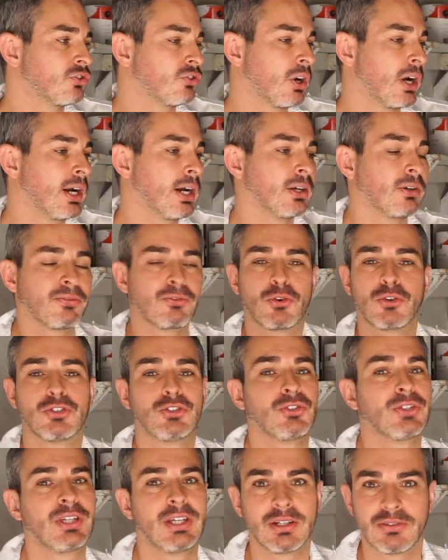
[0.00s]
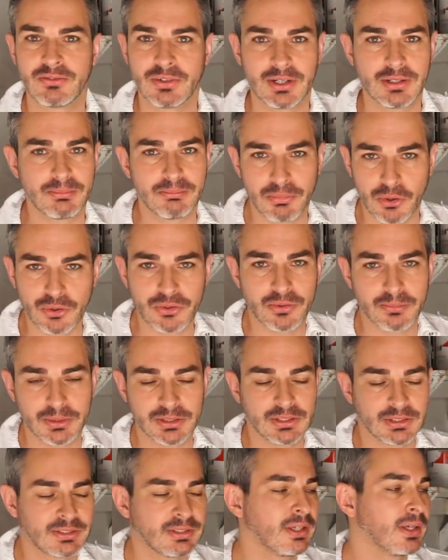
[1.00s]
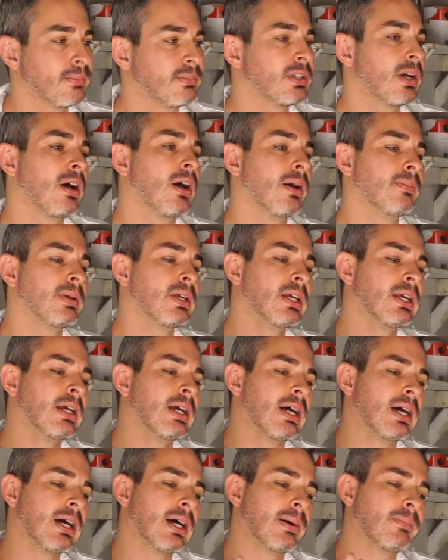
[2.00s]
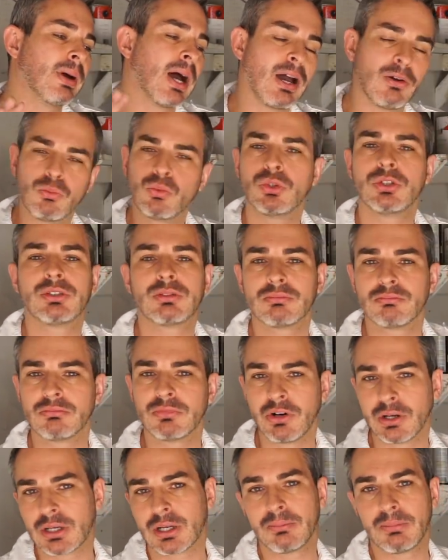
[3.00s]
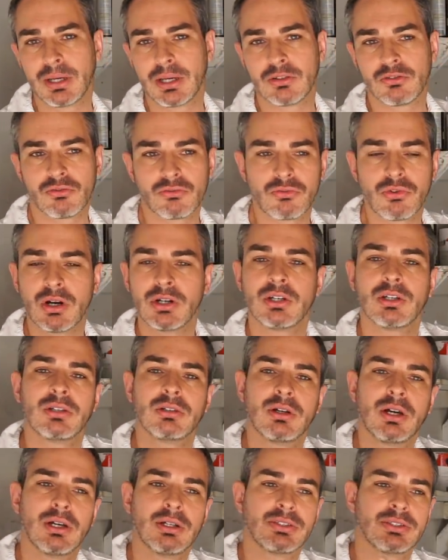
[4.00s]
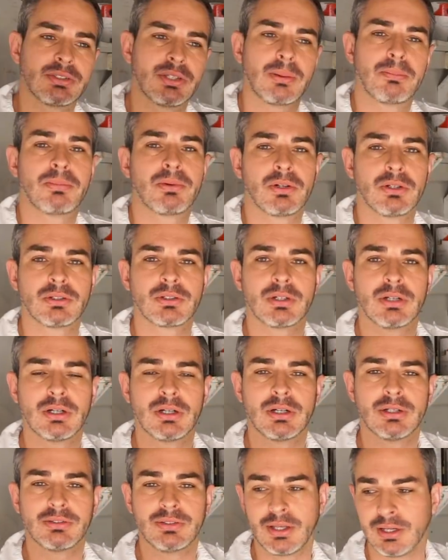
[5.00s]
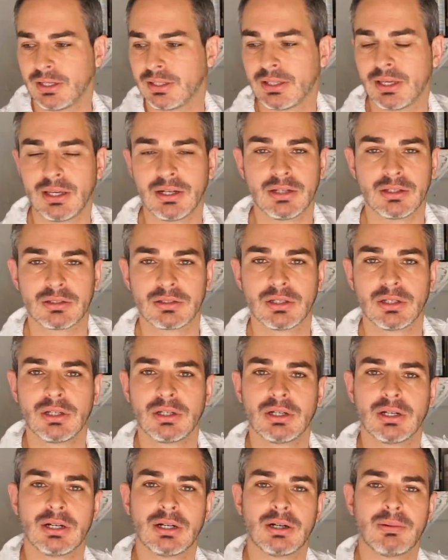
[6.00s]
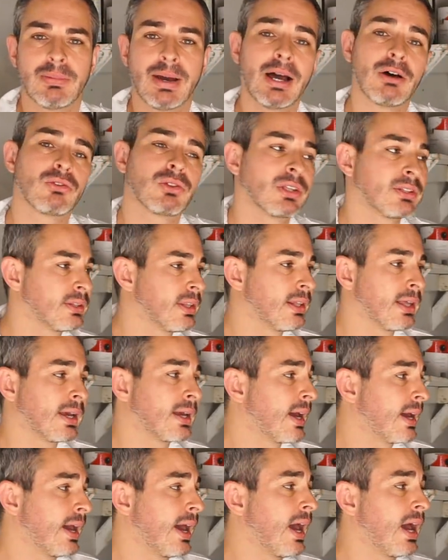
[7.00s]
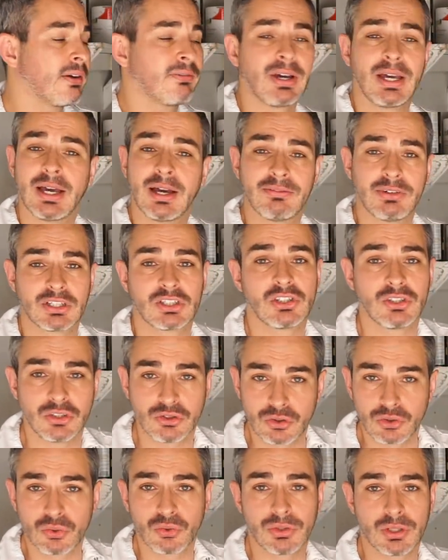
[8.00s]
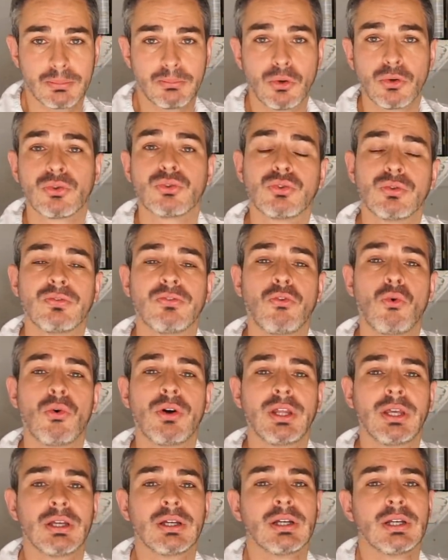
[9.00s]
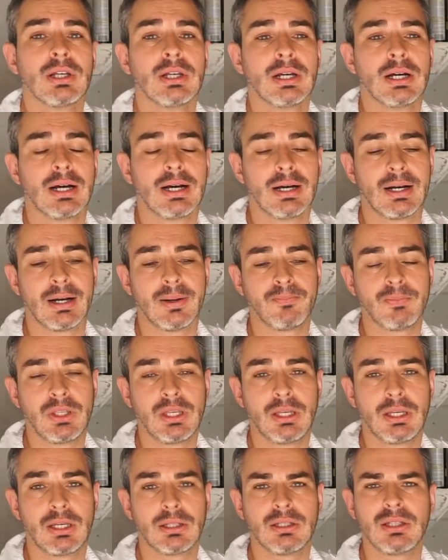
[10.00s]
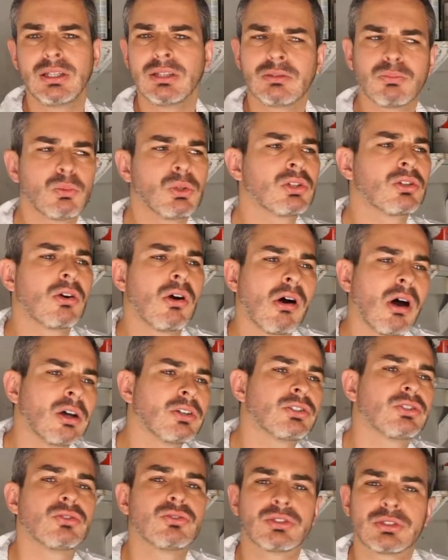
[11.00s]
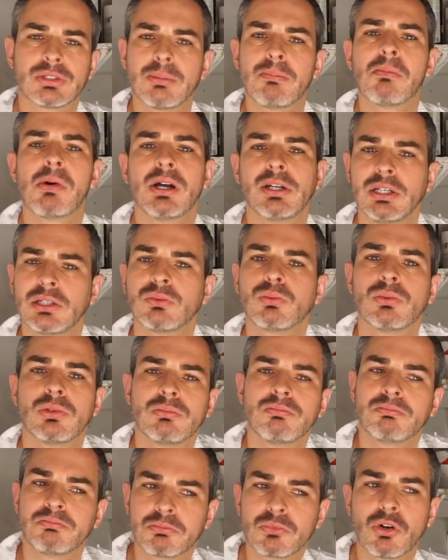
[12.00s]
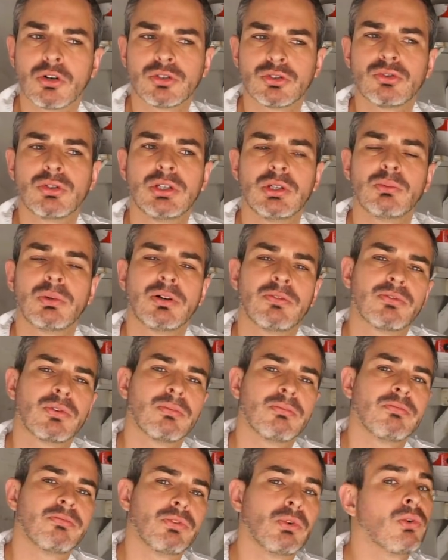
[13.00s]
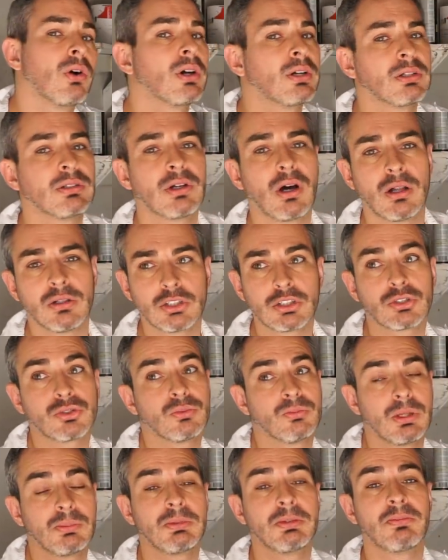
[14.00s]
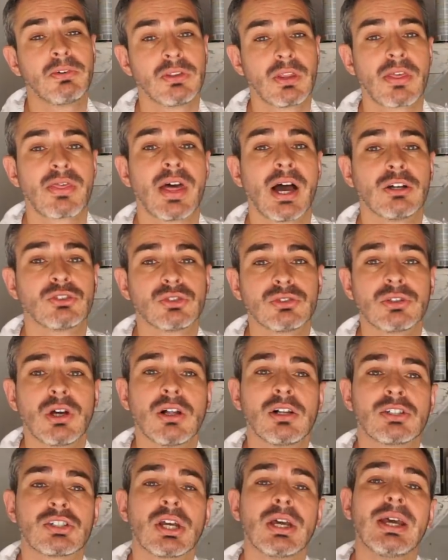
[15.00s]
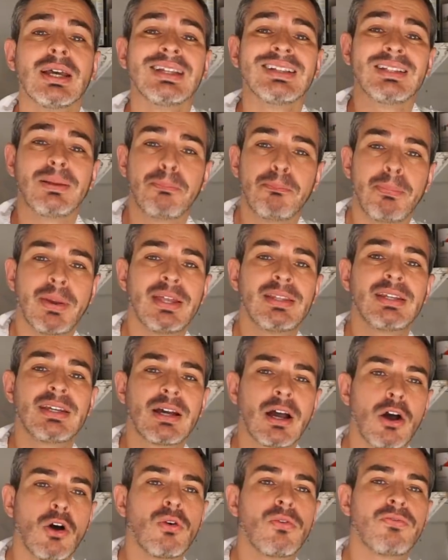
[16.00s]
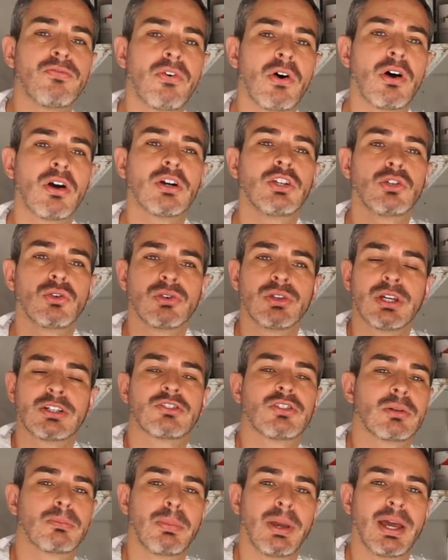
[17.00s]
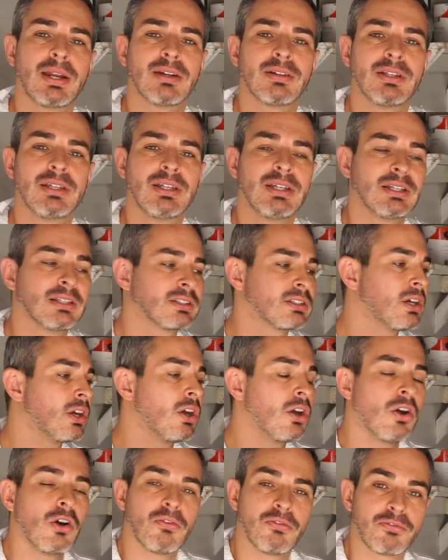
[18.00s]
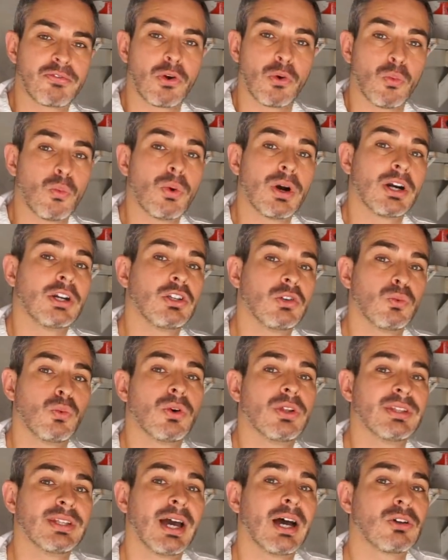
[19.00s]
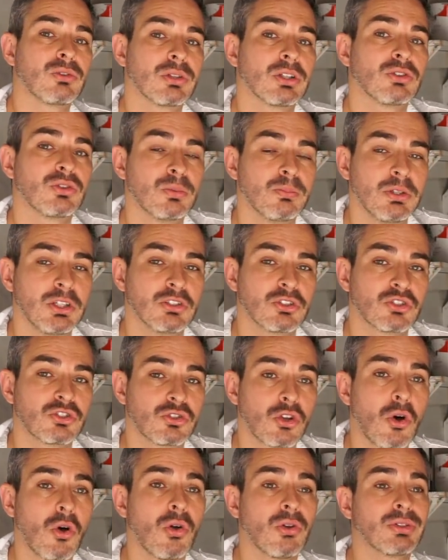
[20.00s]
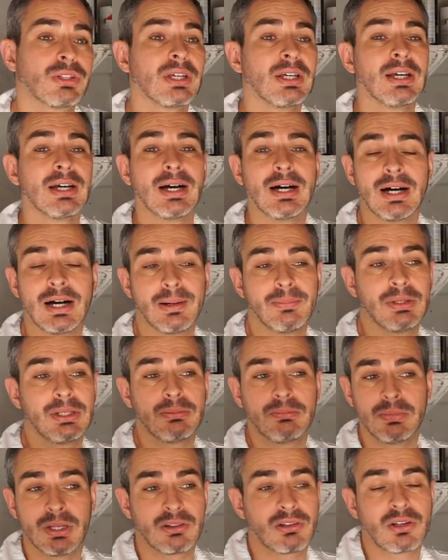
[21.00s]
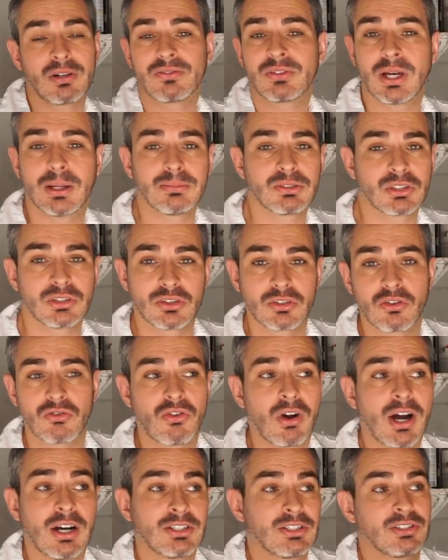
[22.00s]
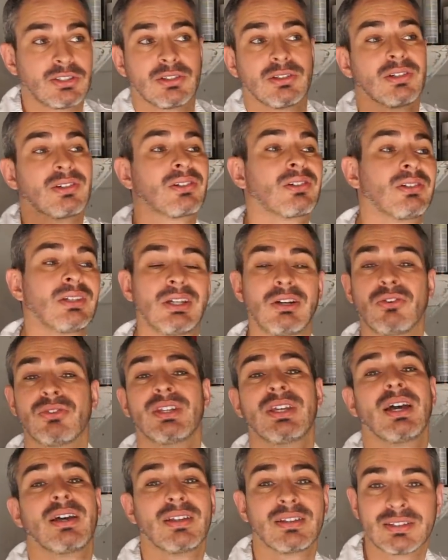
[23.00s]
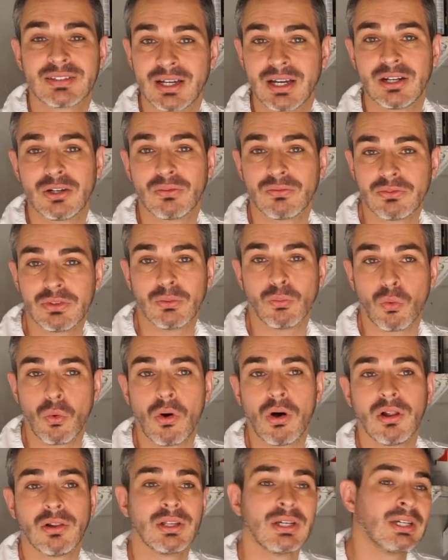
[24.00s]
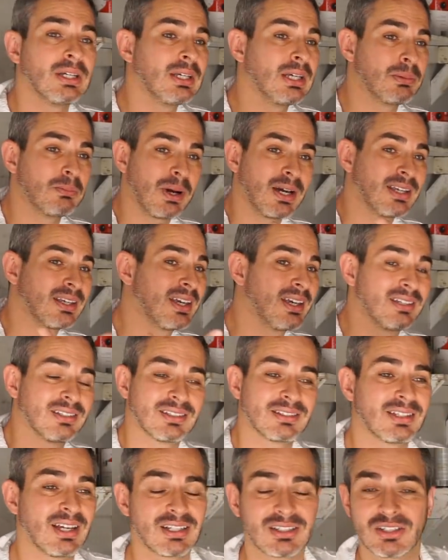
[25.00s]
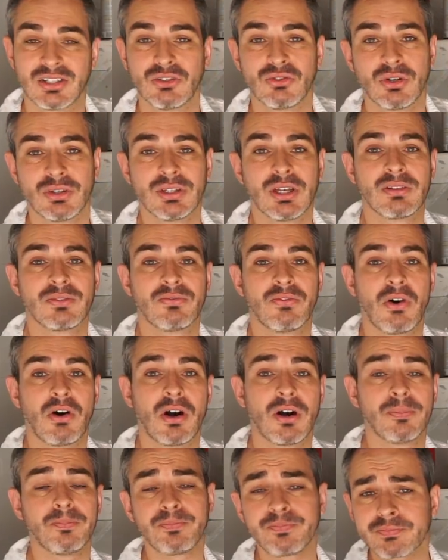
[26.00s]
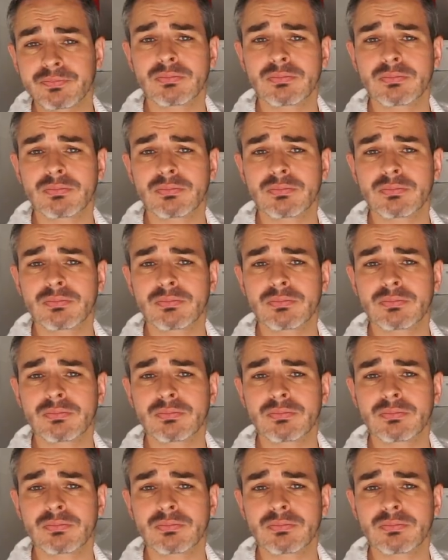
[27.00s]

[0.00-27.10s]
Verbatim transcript: dryer, and of course you can run both of them at the same time. Um, I would recommend running a separate uh, dedicated uh, outlet like I have. I have actually two, they're both 240, um, and it will cost you some money. It will cost you anywhere from a few hundred dollars to maybe even a thousand dollars, depending how far your electric panel is from where you want the outlet to be installed. Um, in, a lot of times in the garage, it's literally on the other side of the wall. In my case, it's actually not that far